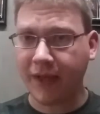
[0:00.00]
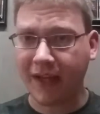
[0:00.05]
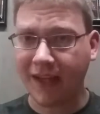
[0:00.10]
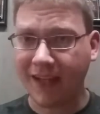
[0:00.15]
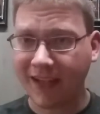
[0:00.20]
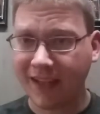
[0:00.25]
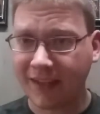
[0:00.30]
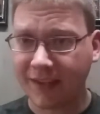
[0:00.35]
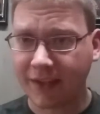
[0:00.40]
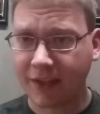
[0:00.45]
me
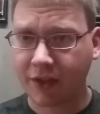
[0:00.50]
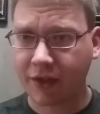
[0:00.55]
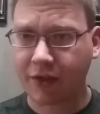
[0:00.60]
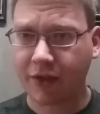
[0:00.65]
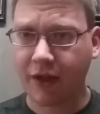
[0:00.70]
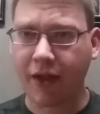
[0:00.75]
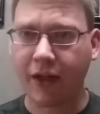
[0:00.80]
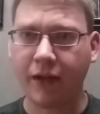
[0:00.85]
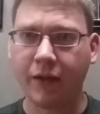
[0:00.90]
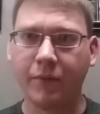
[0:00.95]
on
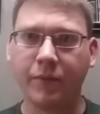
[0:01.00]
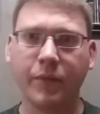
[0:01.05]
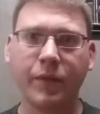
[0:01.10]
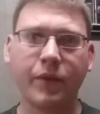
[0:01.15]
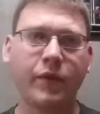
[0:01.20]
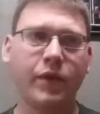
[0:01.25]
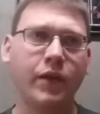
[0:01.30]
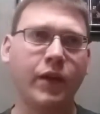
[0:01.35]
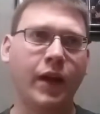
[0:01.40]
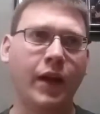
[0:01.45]
Instagram.
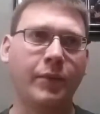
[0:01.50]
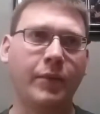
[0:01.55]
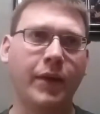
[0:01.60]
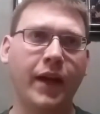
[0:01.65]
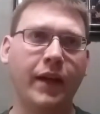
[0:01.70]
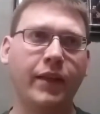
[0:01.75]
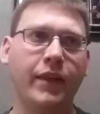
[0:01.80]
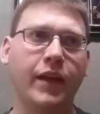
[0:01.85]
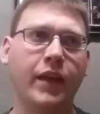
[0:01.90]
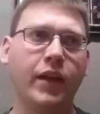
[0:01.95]
I'm
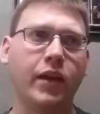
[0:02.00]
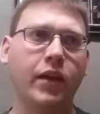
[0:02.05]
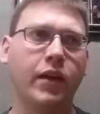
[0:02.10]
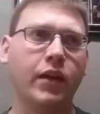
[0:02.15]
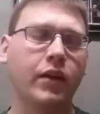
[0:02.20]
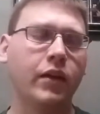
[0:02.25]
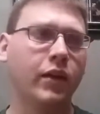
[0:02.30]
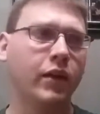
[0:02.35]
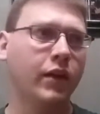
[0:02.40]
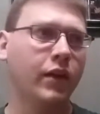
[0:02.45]
on
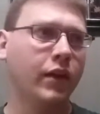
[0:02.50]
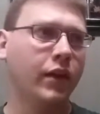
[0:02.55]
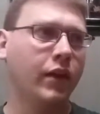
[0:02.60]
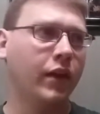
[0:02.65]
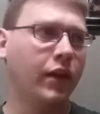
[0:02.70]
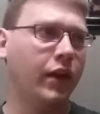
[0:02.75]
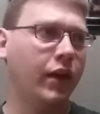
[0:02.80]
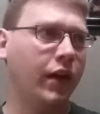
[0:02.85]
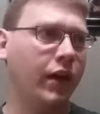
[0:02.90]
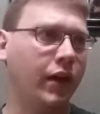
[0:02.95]
there.
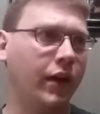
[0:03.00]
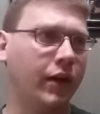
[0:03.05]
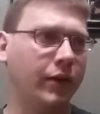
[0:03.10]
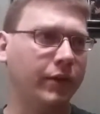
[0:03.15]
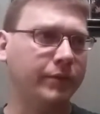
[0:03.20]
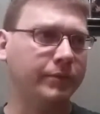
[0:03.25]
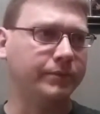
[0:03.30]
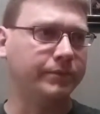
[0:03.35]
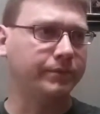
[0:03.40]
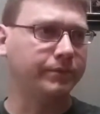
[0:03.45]

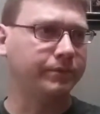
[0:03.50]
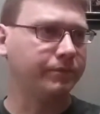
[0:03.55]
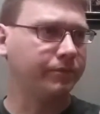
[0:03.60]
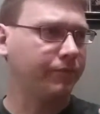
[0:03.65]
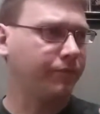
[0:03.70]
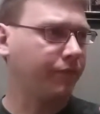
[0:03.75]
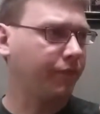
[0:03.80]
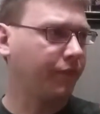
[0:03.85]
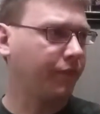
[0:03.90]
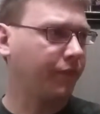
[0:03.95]
You
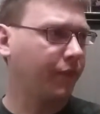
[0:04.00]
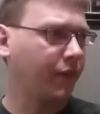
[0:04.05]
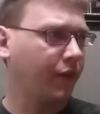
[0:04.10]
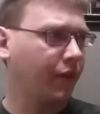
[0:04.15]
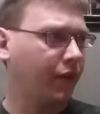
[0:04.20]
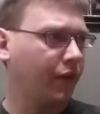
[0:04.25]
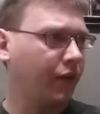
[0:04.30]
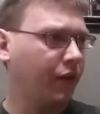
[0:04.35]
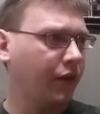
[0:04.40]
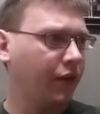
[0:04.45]

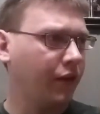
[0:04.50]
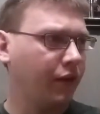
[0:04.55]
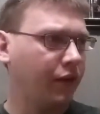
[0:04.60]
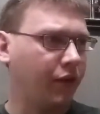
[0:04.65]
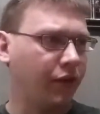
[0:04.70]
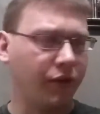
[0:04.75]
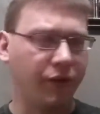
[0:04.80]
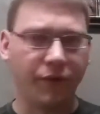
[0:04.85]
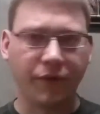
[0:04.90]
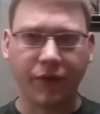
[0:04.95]

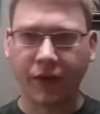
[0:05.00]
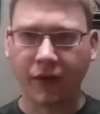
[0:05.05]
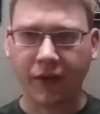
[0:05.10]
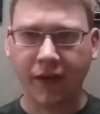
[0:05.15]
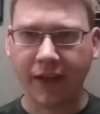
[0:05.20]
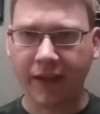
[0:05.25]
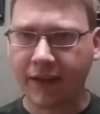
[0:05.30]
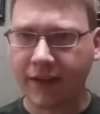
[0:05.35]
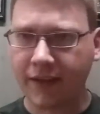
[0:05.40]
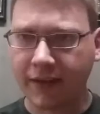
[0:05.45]
know, if you
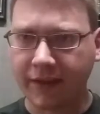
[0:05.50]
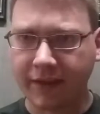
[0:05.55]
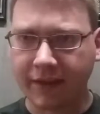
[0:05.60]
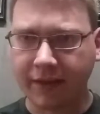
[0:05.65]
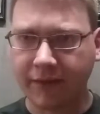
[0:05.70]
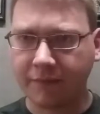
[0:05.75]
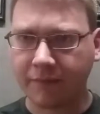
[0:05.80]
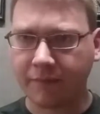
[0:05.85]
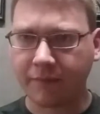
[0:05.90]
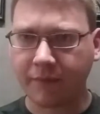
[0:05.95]
like
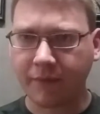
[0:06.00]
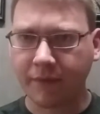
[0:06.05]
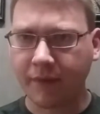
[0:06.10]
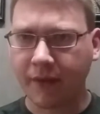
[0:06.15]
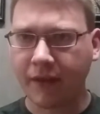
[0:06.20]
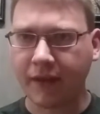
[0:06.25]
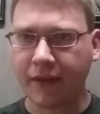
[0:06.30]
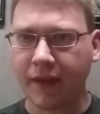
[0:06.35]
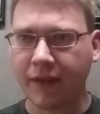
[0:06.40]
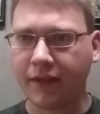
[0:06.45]
this,
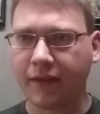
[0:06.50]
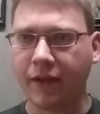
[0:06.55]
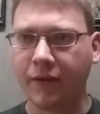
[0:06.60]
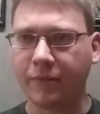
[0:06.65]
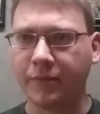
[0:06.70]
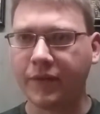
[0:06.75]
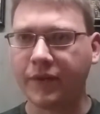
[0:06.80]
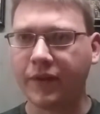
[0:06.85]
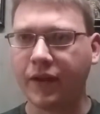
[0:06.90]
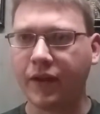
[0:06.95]
hit that
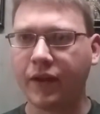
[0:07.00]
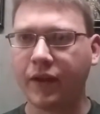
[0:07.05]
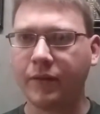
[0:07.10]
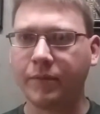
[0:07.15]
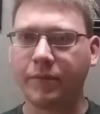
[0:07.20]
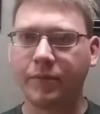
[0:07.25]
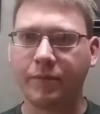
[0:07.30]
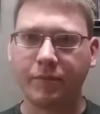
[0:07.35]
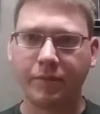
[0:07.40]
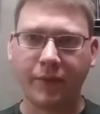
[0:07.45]
thumbs
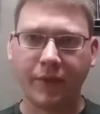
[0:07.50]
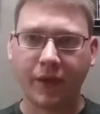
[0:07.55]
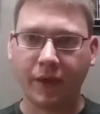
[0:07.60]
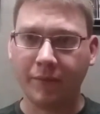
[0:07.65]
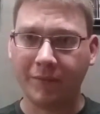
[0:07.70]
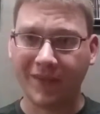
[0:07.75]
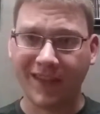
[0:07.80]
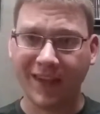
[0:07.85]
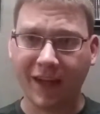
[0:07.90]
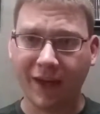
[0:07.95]
up,
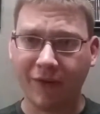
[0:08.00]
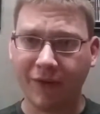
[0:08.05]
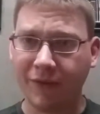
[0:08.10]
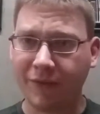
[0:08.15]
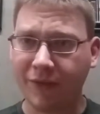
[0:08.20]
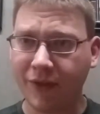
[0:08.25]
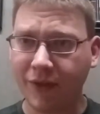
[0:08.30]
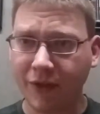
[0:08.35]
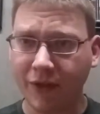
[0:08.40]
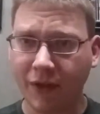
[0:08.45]
thumbs down
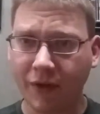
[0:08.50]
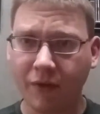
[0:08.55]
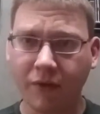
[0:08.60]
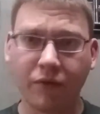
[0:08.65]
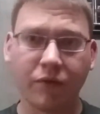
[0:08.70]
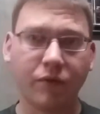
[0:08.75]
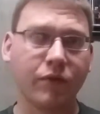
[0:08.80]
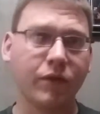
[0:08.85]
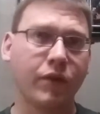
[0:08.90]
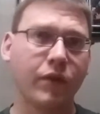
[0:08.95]
if you
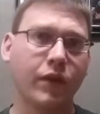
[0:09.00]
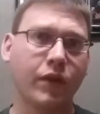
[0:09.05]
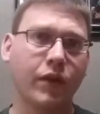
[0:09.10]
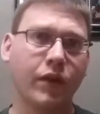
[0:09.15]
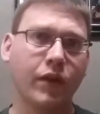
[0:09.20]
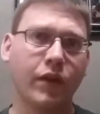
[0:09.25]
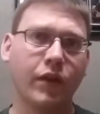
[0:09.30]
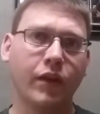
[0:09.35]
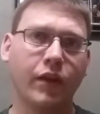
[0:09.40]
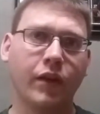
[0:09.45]
don't.
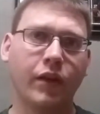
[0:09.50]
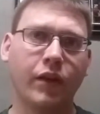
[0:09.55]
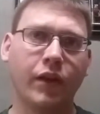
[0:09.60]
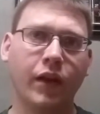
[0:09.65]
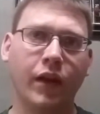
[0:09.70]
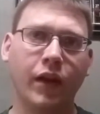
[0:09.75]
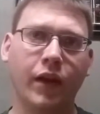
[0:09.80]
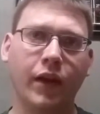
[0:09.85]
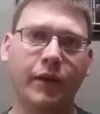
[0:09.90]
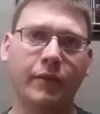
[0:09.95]

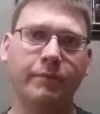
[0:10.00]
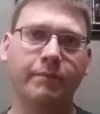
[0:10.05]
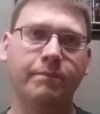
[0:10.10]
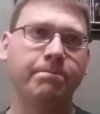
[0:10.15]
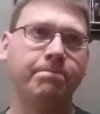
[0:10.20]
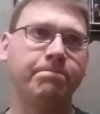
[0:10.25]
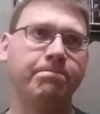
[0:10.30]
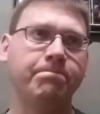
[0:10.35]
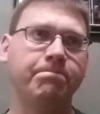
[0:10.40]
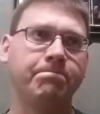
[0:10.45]
Till
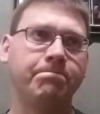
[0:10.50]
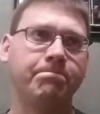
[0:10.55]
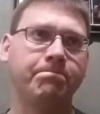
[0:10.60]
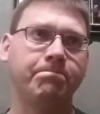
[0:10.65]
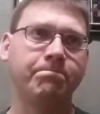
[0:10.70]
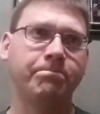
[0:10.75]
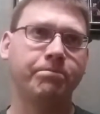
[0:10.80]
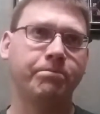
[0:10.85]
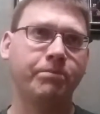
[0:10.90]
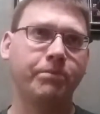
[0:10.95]

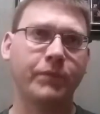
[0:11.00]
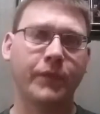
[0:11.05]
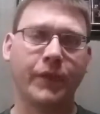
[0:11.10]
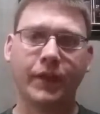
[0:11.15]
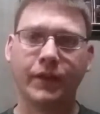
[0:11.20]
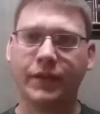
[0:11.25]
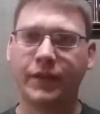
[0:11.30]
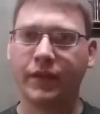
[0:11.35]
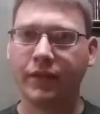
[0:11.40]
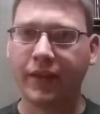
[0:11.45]

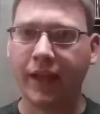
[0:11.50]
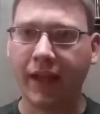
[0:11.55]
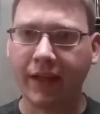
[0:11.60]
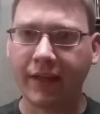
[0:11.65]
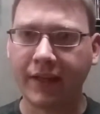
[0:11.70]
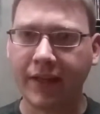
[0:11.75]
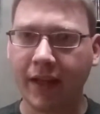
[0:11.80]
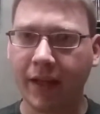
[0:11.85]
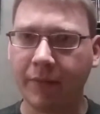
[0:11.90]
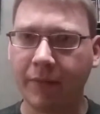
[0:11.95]

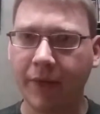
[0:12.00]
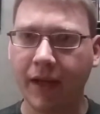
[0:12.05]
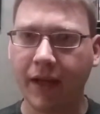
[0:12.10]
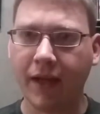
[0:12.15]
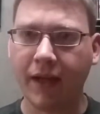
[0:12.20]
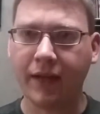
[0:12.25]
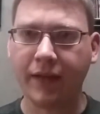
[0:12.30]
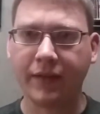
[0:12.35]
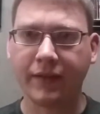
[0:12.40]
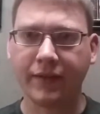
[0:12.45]
next time,
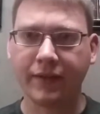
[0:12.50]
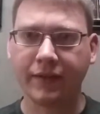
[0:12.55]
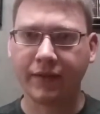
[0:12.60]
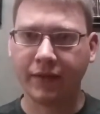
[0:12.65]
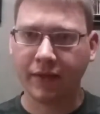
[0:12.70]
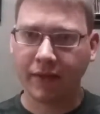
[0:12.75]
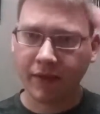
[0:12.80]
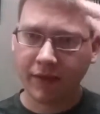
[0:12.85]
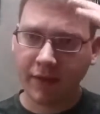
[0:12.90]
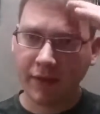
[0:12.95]
guys.
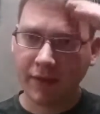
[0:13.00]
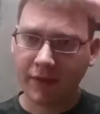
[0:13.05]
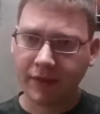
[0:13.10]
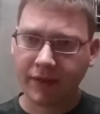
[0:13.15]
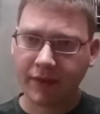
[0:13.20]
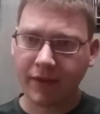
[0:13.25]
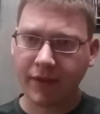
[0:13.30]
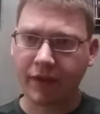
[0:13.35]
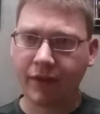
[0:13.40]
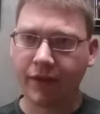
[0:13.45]

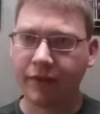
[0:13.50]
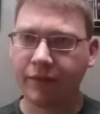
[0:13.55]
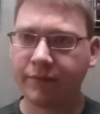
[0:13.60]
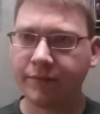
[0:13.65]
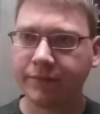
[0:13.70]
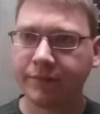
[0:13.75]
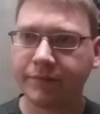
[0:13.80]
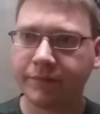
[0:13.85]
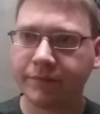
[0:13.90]
See ya.